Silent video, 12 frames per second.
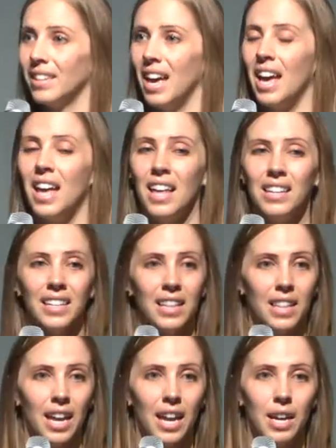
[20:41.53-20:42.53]

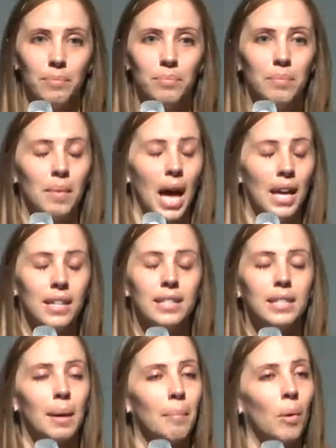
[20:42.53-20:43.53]
And they,
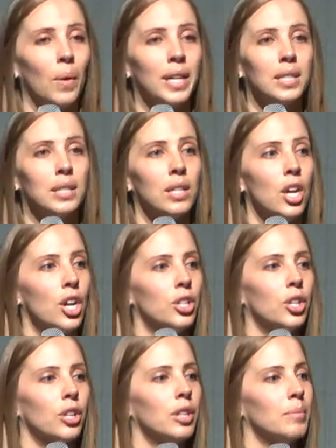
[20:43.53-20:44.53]
at some points,
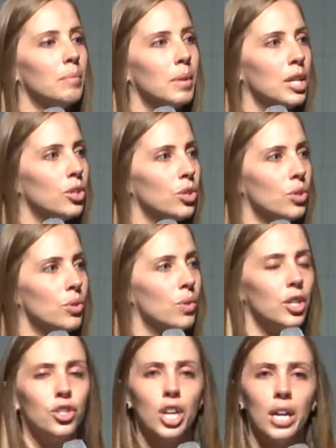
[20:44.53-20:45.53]
took them into
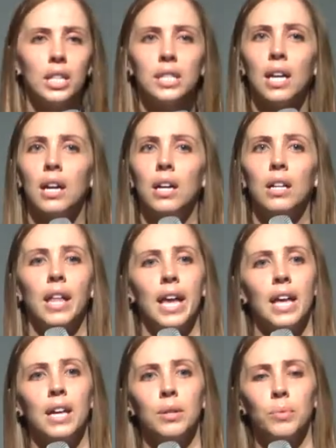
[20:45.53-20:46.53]
a jail cell
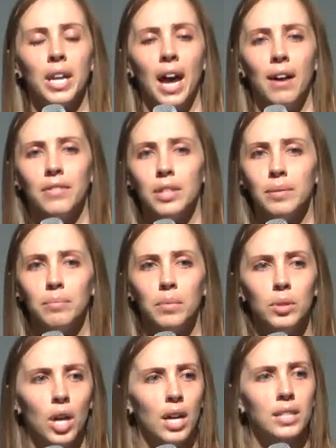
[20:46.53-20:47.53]
and would have
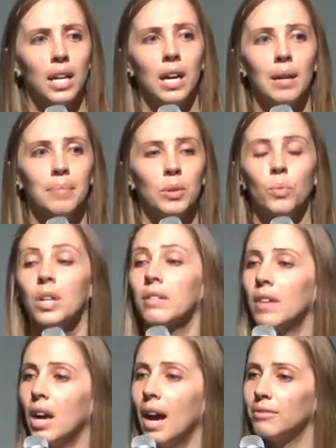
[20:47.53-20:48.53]
them locked up. And one
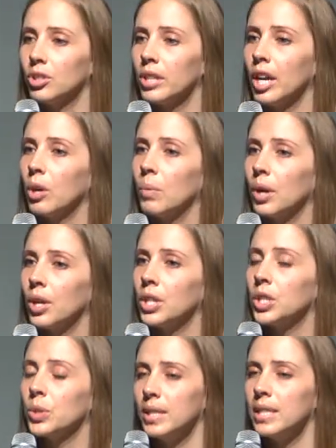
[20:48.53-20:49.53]
of our aftercare
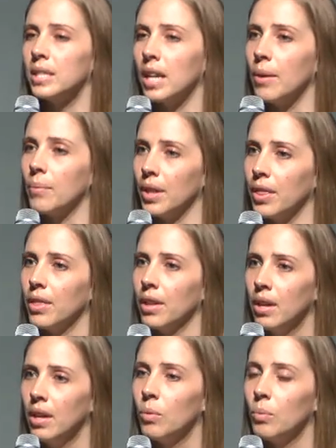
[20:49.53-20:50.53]
workers would stay
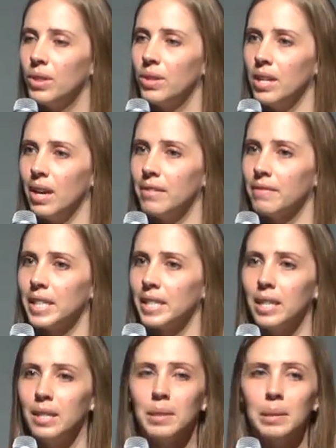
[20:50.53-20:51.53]
with the young
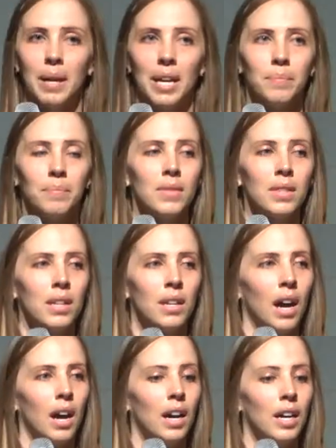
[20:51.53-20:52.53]
victims, but
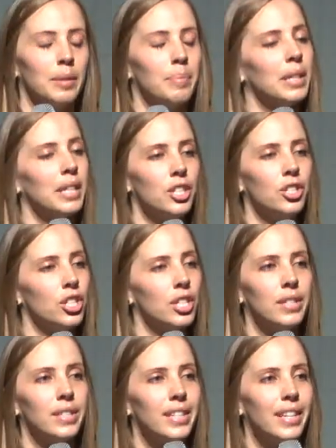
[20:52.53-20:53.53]
the police
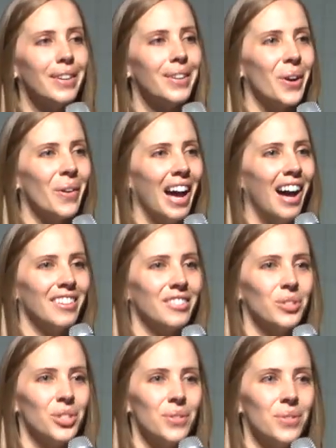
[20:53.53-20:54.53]
just didn't know
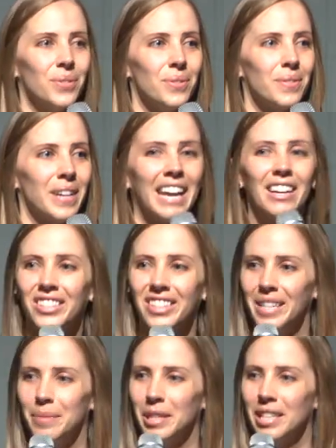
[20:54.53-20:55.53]
how to handle
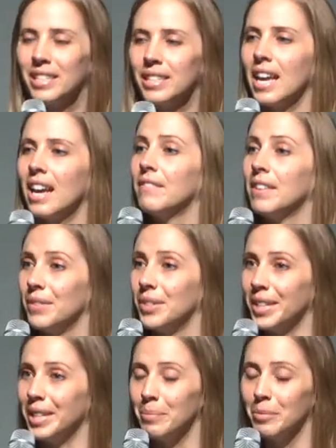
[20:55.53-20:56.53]
it because they had never
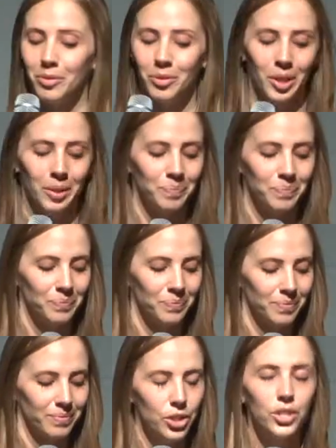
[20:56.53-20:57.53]
done it before.
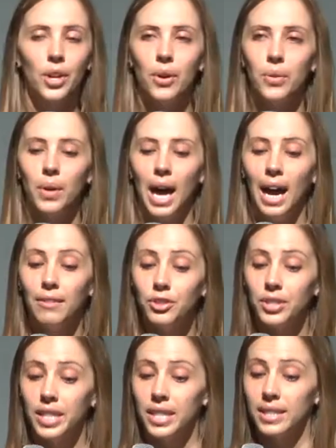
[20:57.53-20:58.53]
So
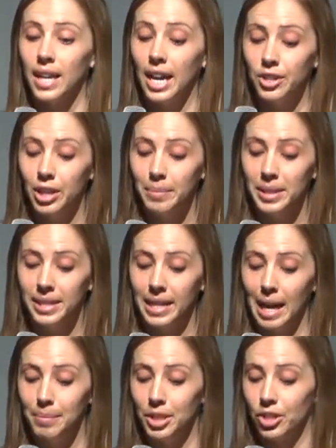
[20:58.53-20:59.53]
after this, IJM
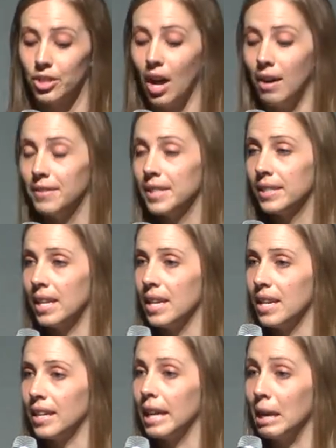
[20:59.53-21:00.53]
established an office
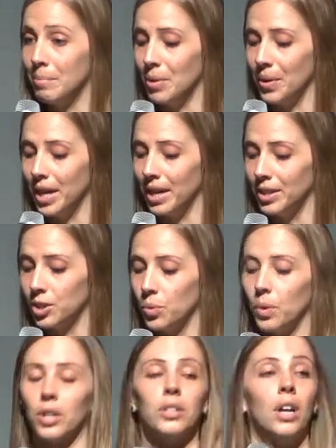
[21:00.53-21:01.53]
in Cambodia to
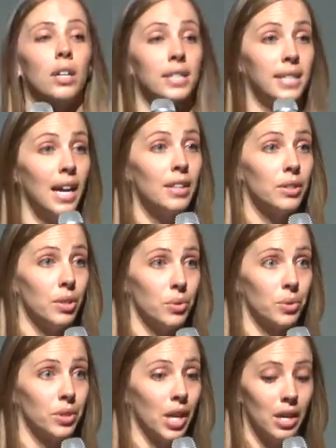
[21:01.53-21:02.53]
work alongside the
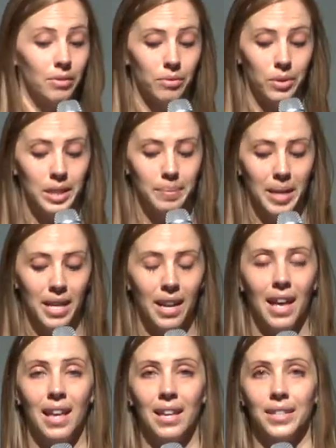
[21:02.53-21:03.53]
local law enforcement
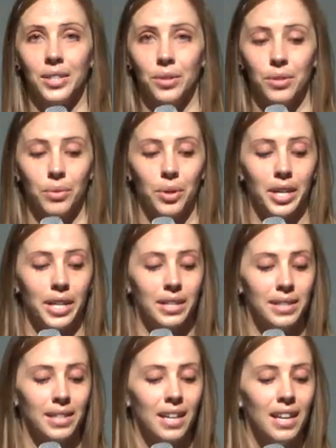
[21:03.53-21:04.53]
and
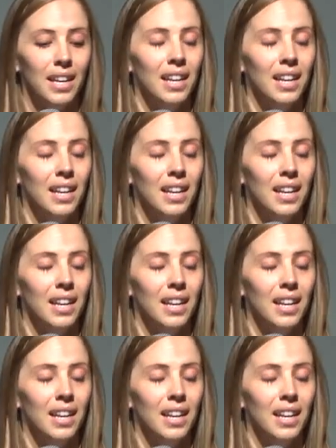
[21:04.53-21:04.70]
authorities,